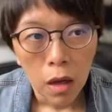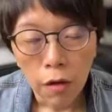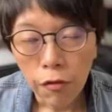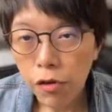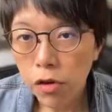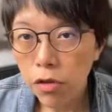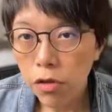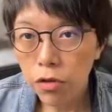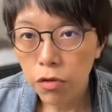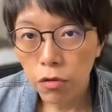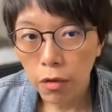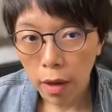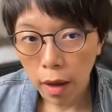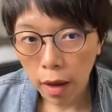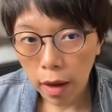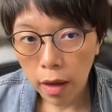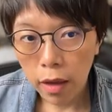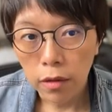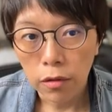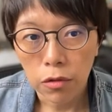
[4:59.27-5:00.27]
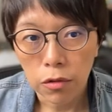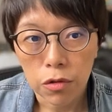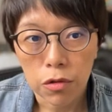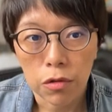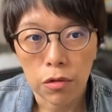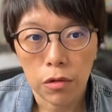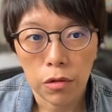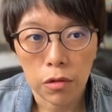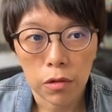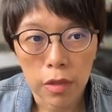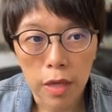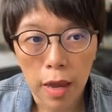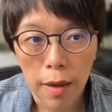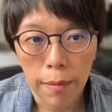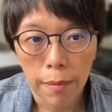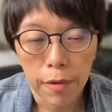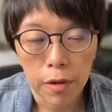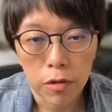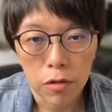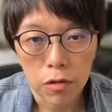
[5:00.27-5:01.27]
Of course, you can also
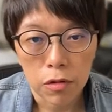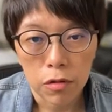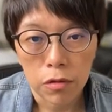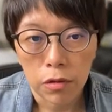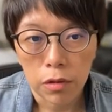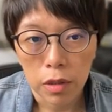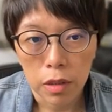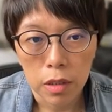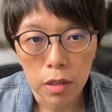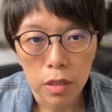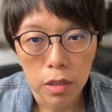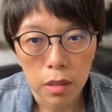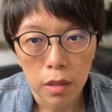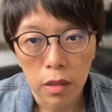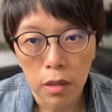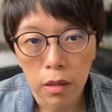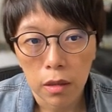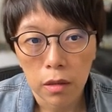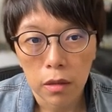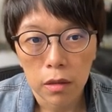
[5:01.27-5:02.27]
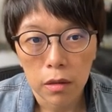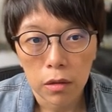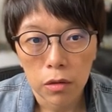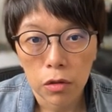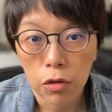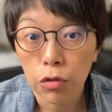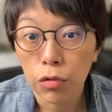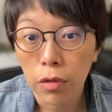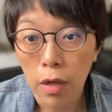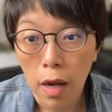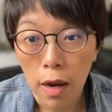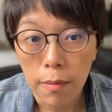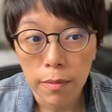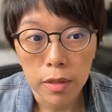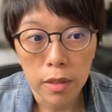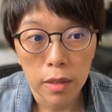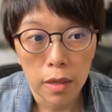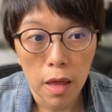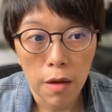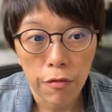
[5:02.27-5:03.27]
tap into this uh, two
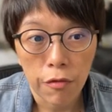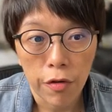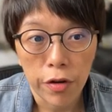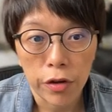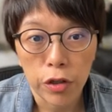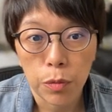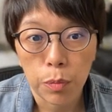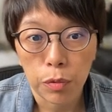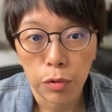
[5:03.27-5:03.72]
times leverage